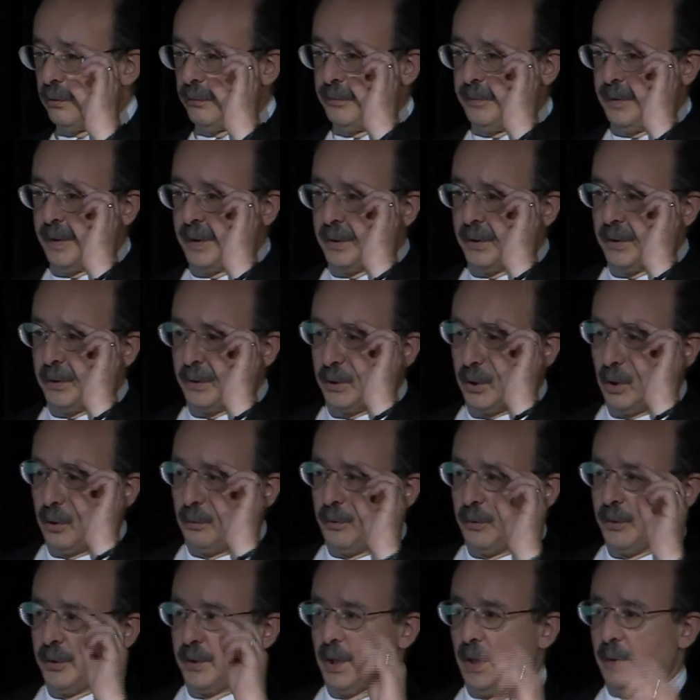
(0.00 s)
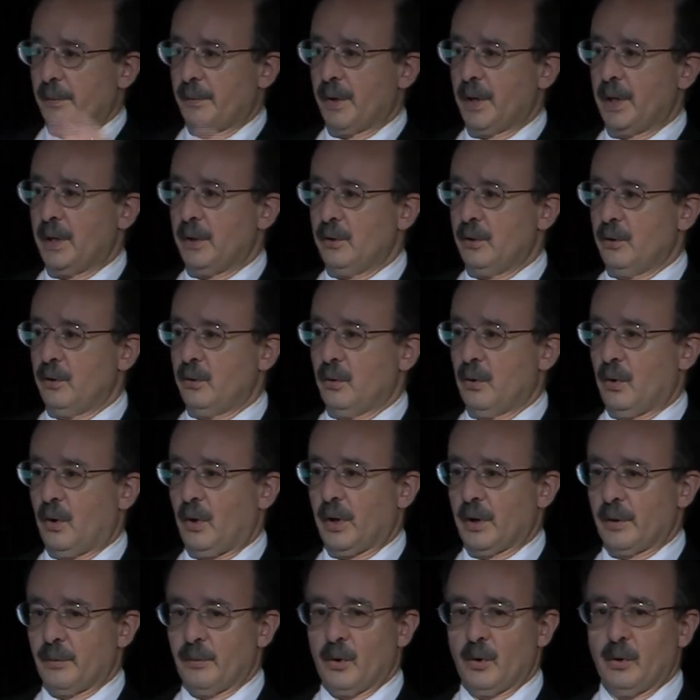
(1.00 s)
fitness opens up a new
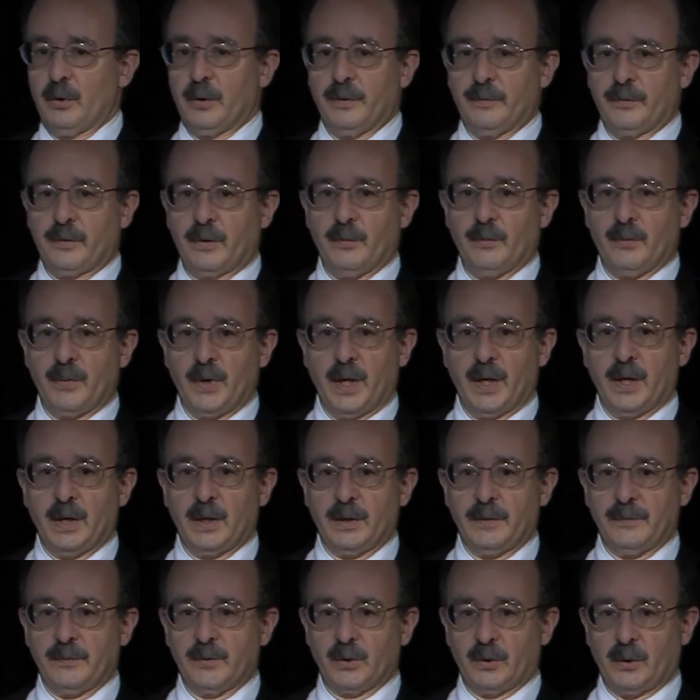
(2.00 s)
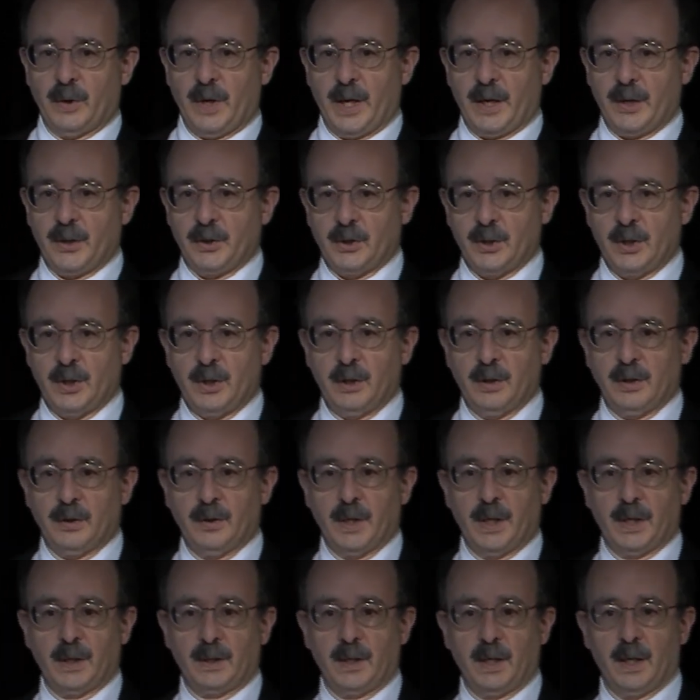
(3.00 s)
automotive competitive strategy
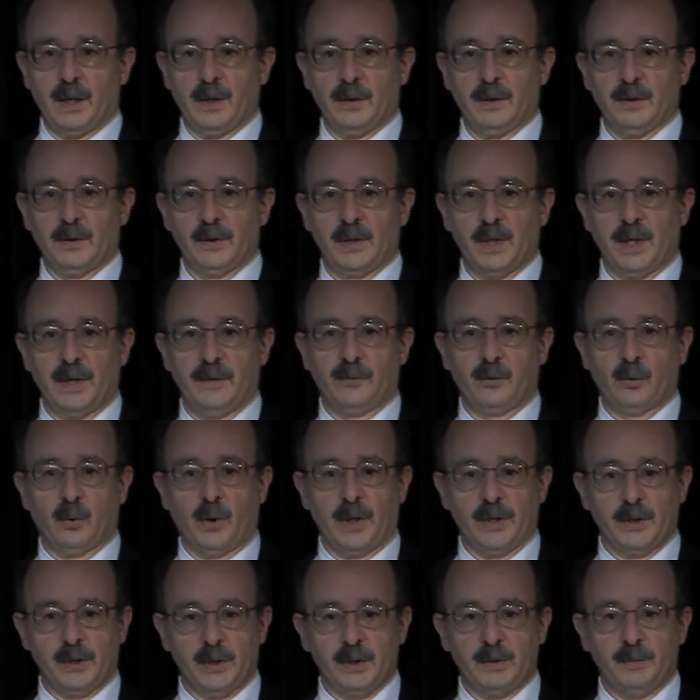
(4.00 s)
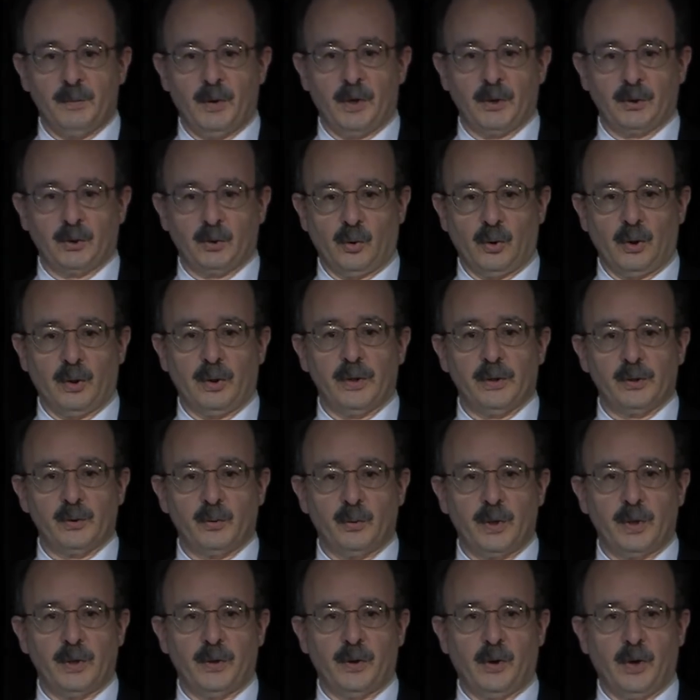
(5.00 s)
that can save twice as much oil as
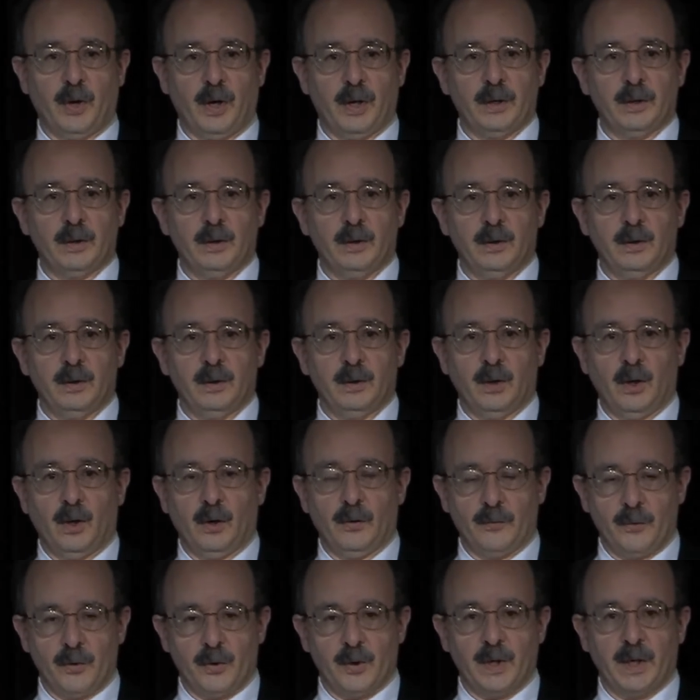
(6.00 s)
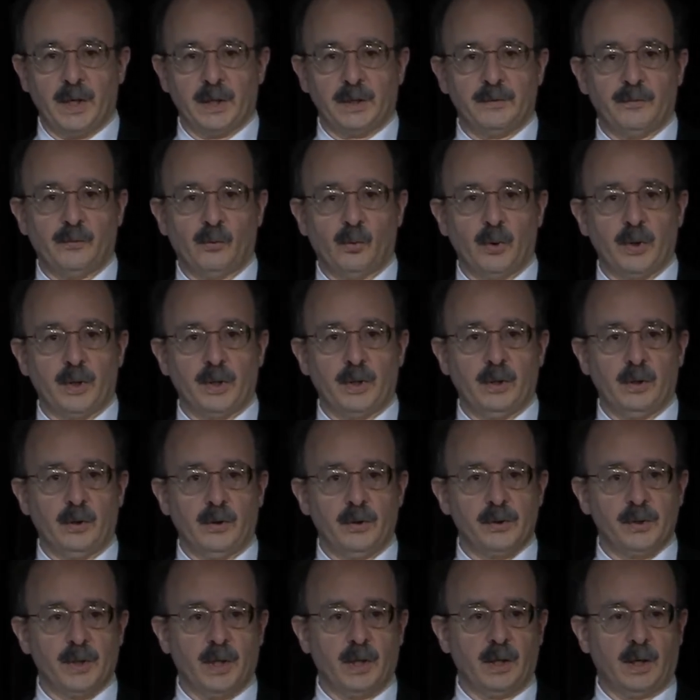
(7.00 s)
we'd thought over the next 40
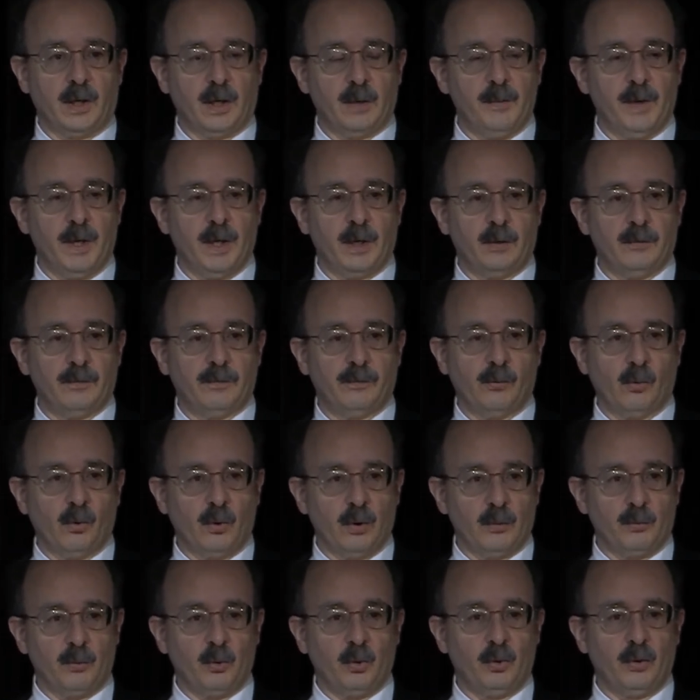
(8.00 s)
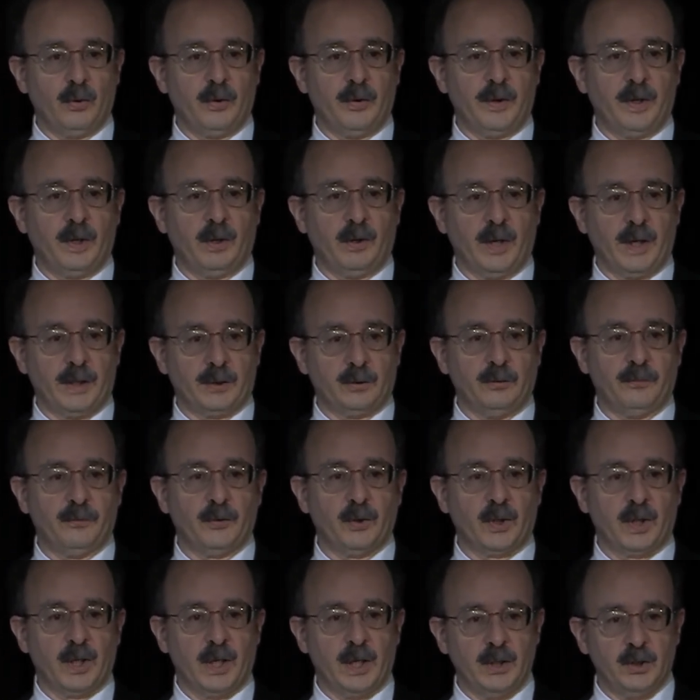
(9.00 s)
years, and can make affordable the
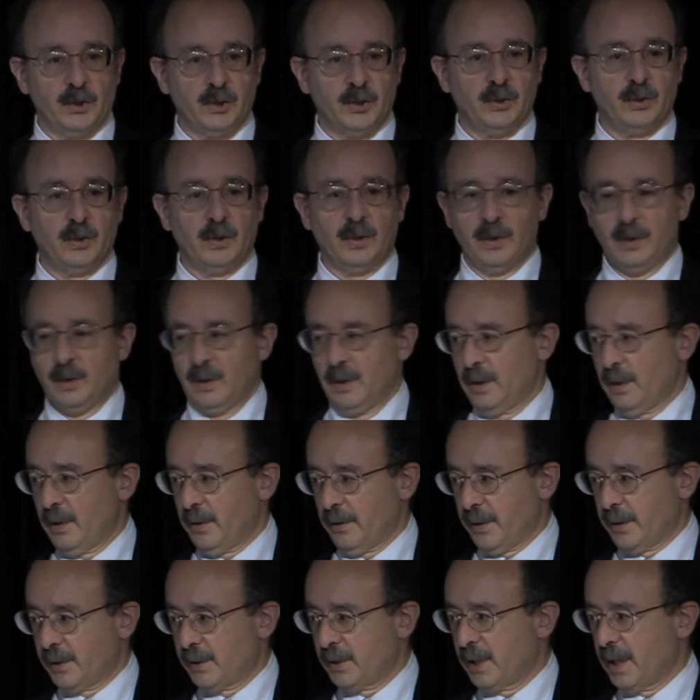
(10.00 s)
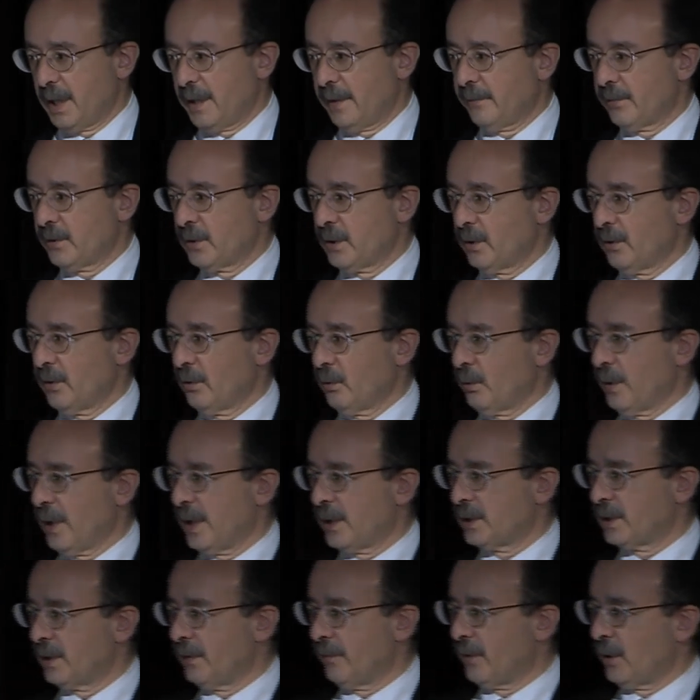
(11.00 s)
electrification that saves the
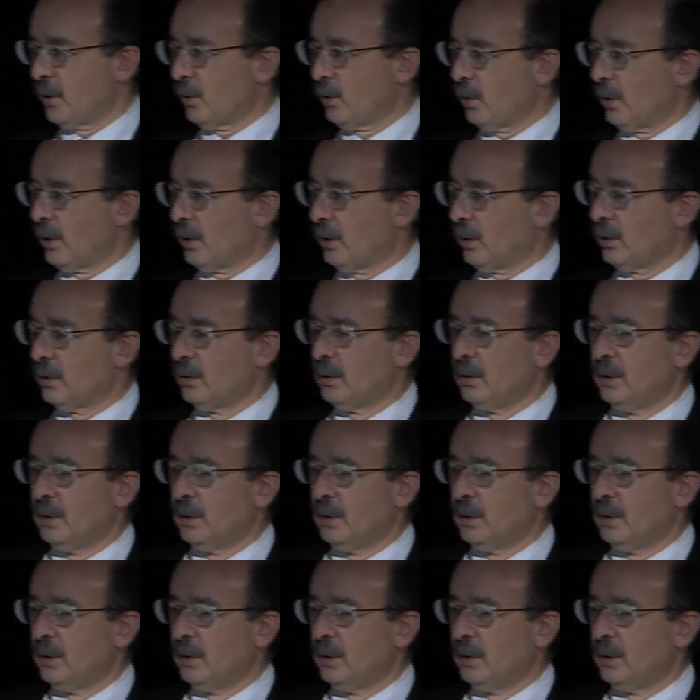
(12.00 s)
rest of the oil.